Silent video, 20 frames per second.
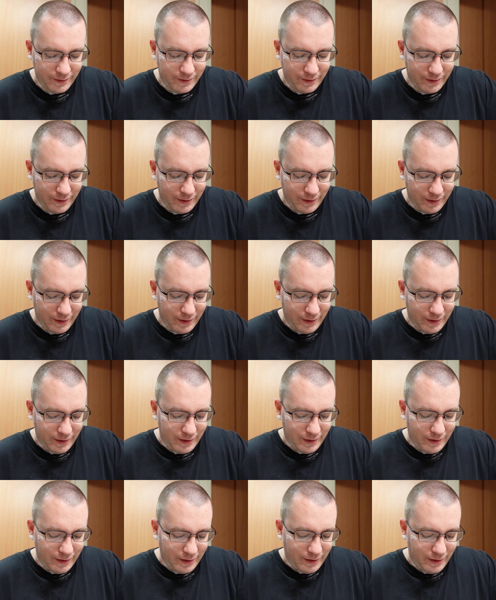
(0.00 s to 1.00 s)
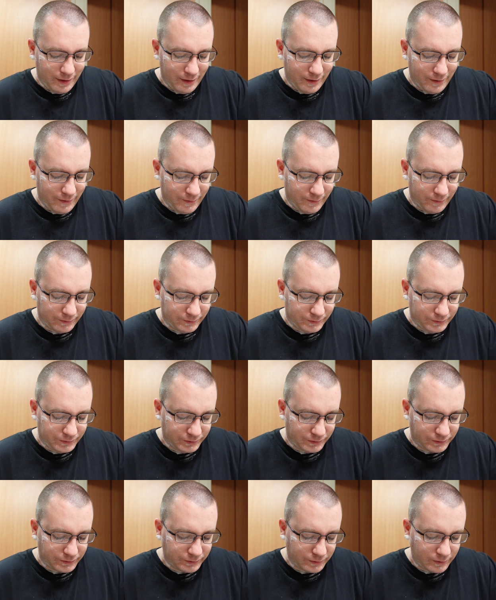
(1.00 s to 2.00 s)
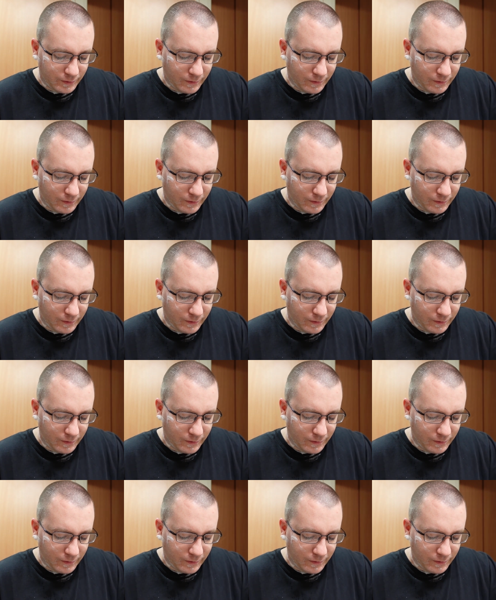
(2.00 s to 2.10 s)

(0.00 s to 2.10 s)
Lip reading: Nothing is said.